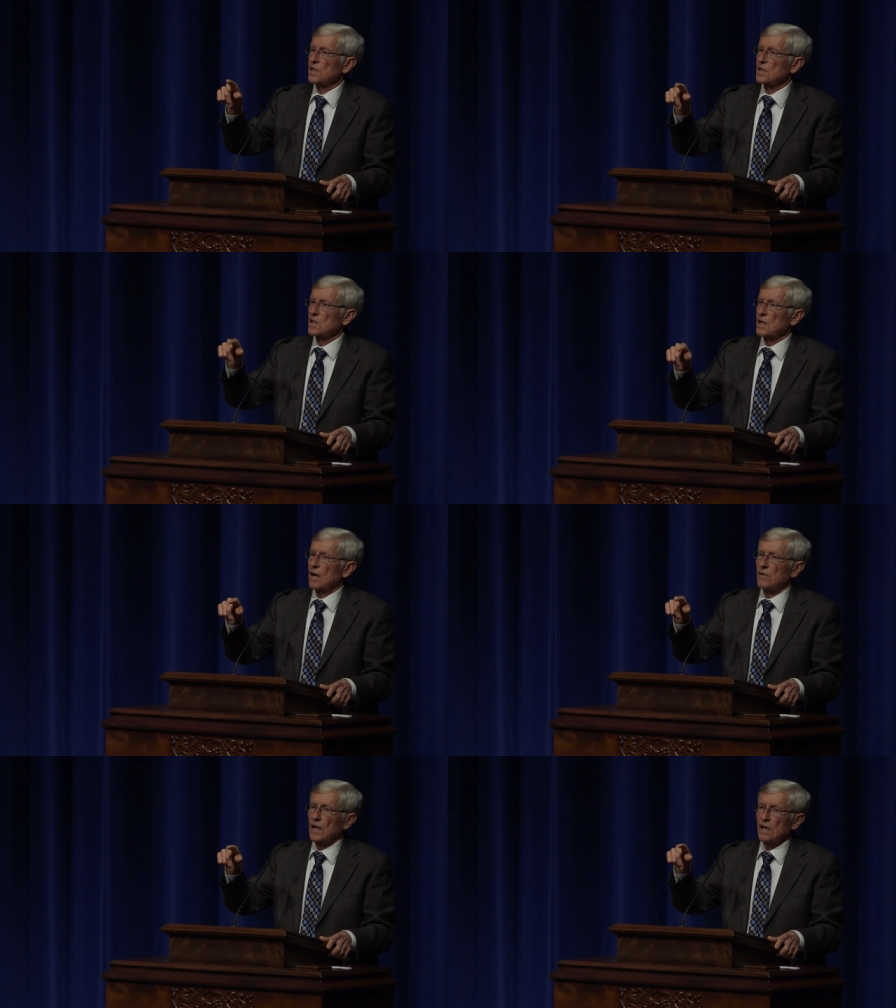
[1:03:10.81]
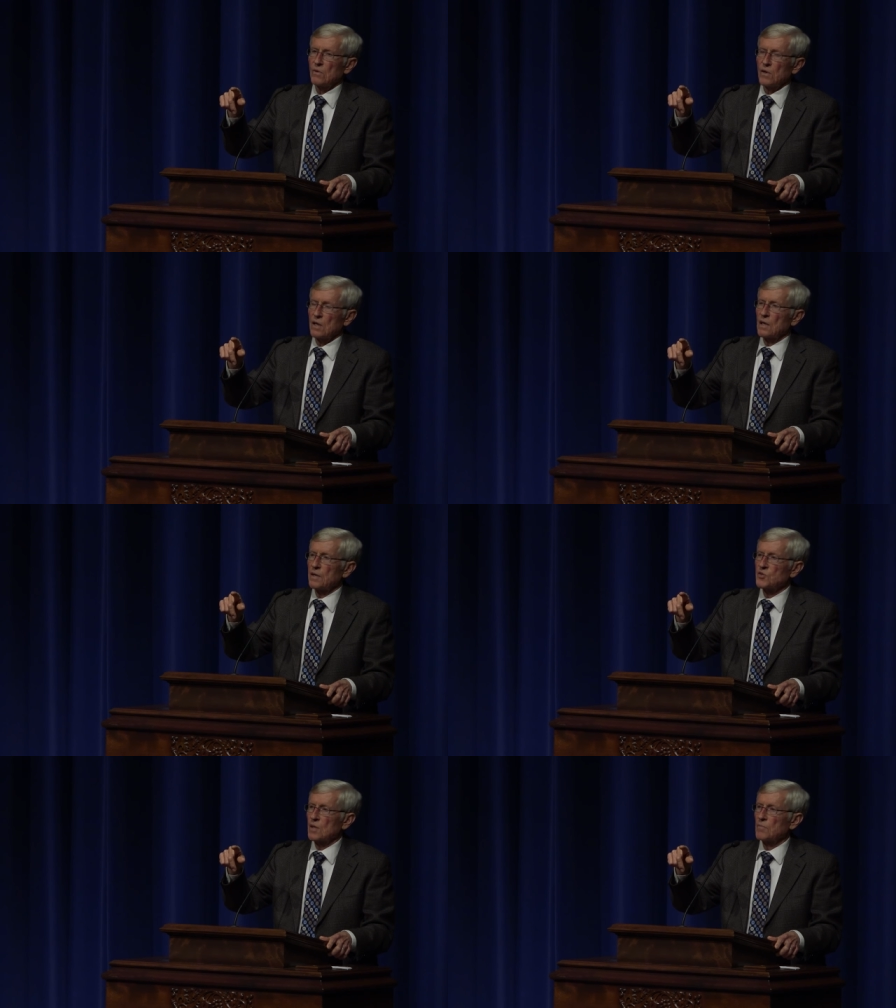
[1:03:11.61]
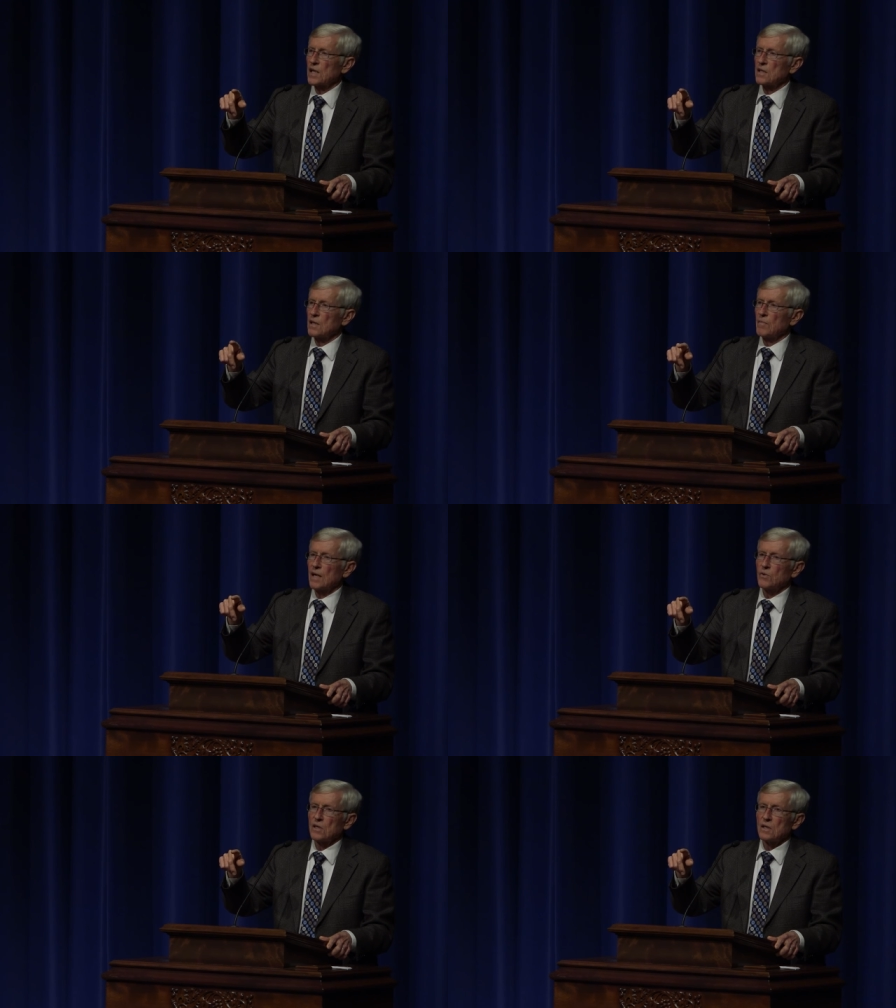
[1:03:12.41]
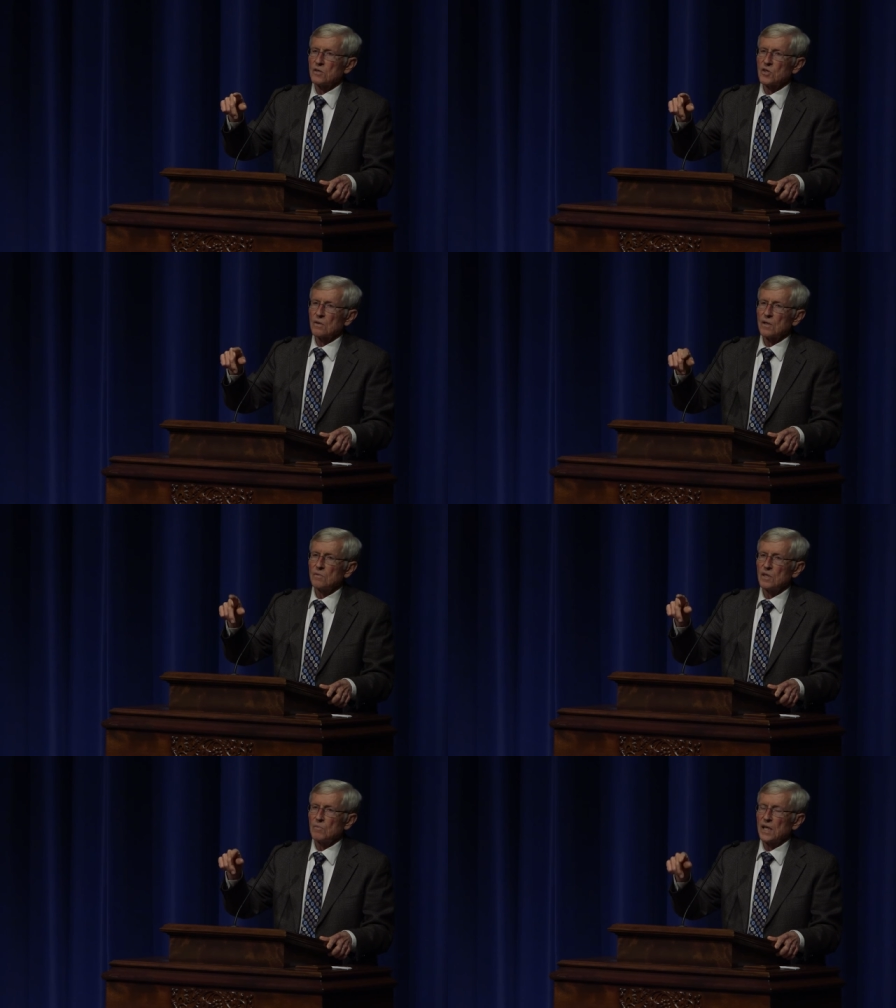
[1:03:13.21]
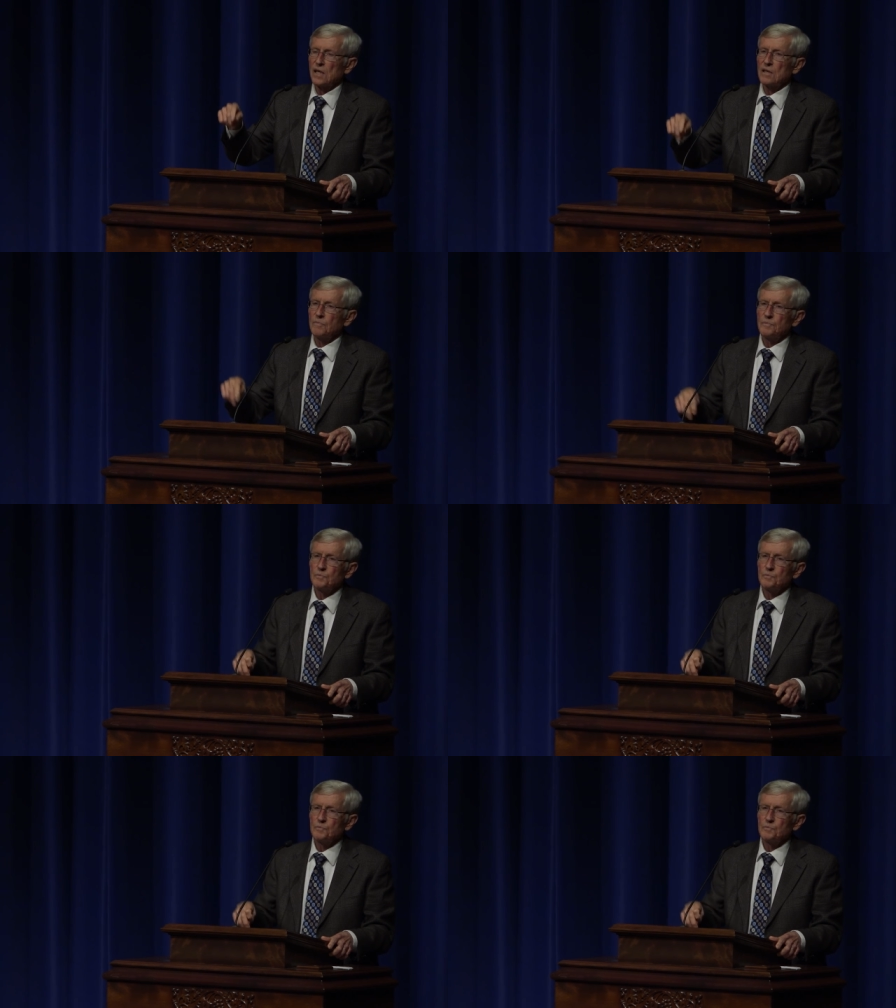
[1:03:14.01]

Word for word: And then I, I don't want to leave somebody that might want to disagree with me out.